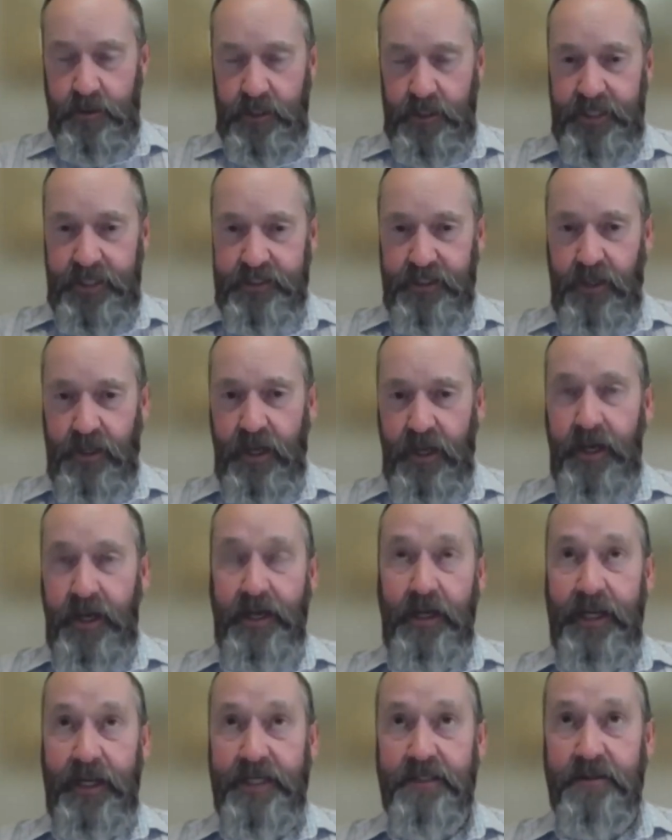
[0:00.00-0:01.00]
Is the
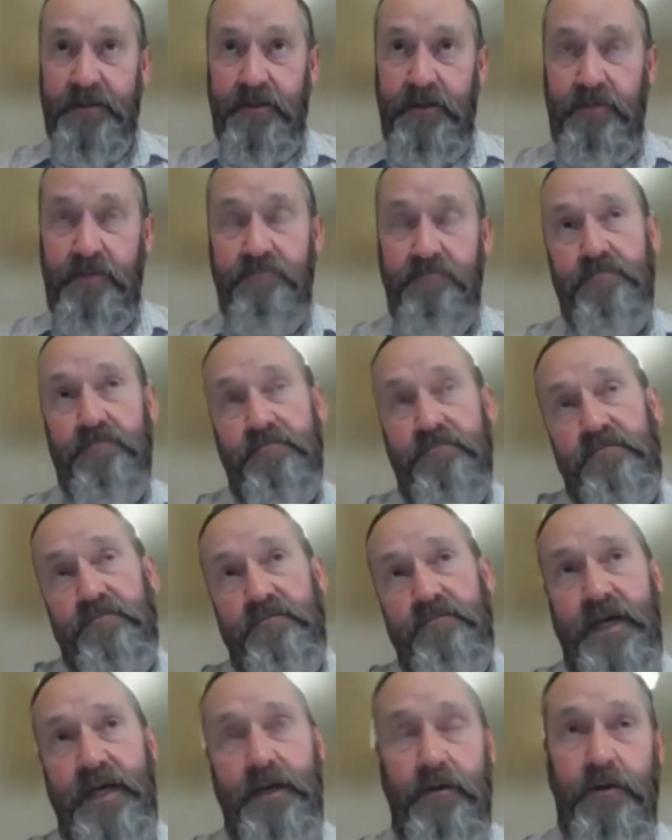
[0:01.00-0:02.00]
height less than,
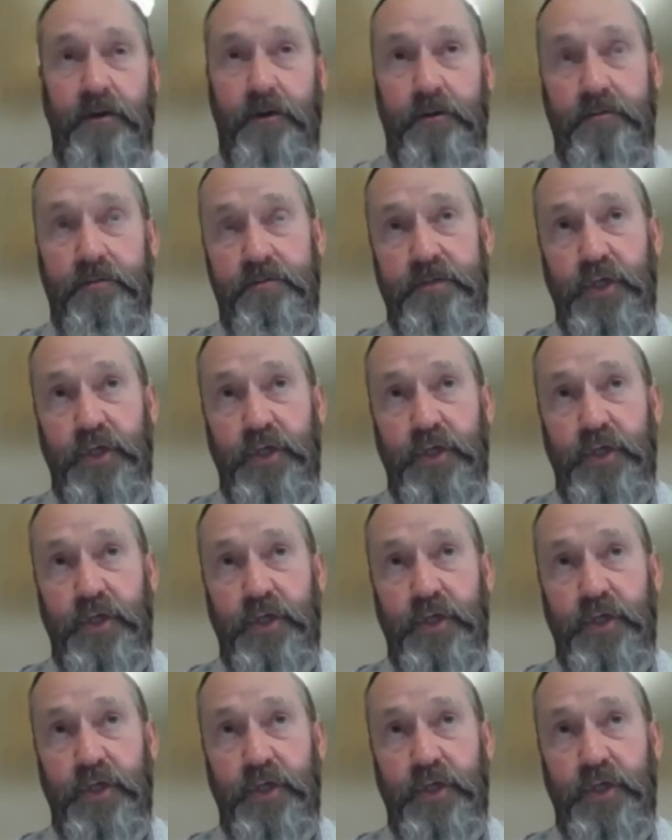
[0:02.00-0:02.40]
I don't know,